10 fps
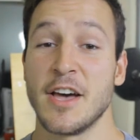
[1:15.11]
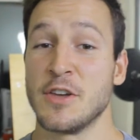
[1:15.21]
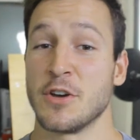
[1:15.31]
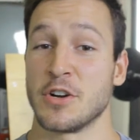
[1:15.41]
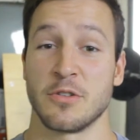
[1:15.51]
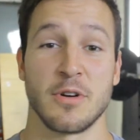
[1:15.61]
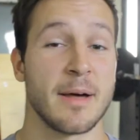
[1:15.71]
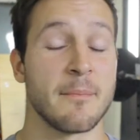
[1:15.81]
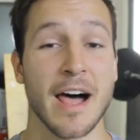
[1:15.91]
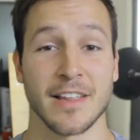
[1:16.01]
you're gonna run
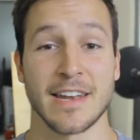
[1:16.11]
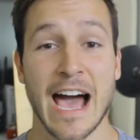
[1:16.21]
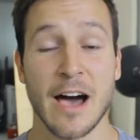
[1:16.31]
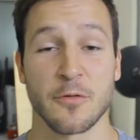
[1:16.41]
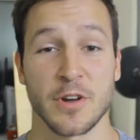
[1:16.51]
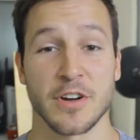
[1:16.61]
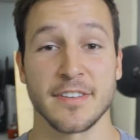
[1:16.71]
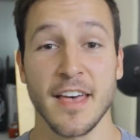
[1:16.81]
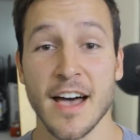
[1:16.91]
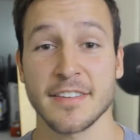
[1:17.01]
1.5 miles for your
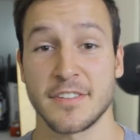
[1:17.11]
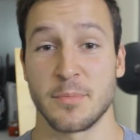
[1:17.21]
test,